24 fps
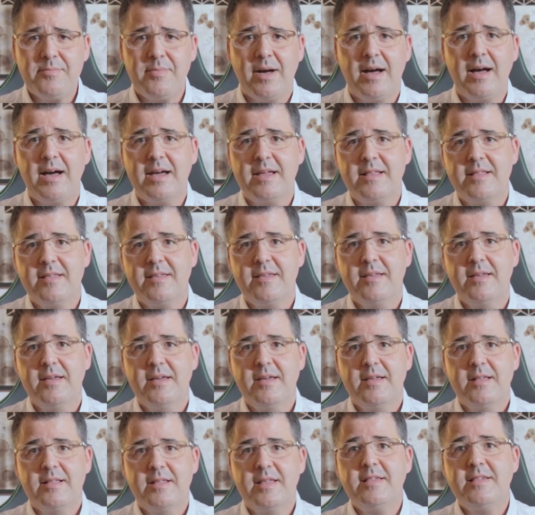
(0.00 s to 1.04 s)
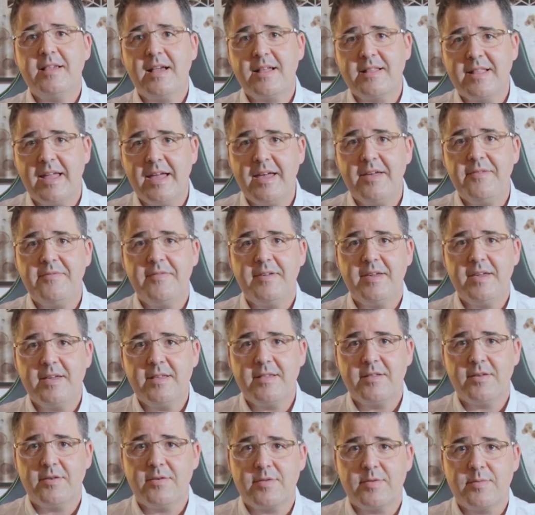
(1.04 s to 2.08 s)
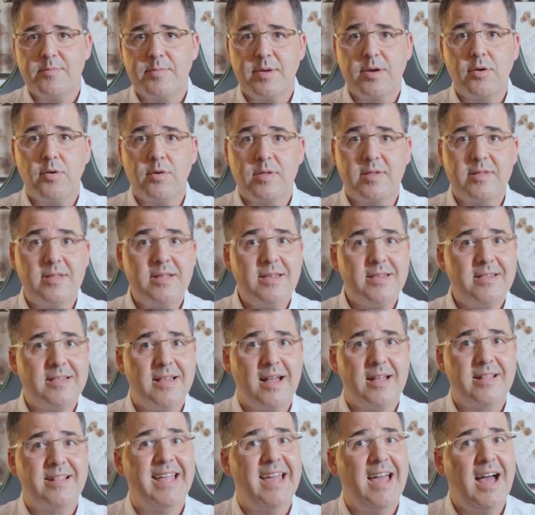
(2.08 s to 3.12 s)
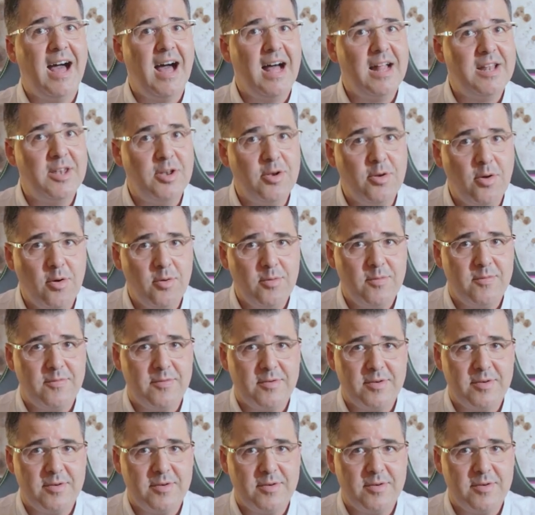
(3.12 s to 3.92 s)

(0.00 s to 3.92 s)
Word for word: mind, these are the heavy hitters because these are the unknown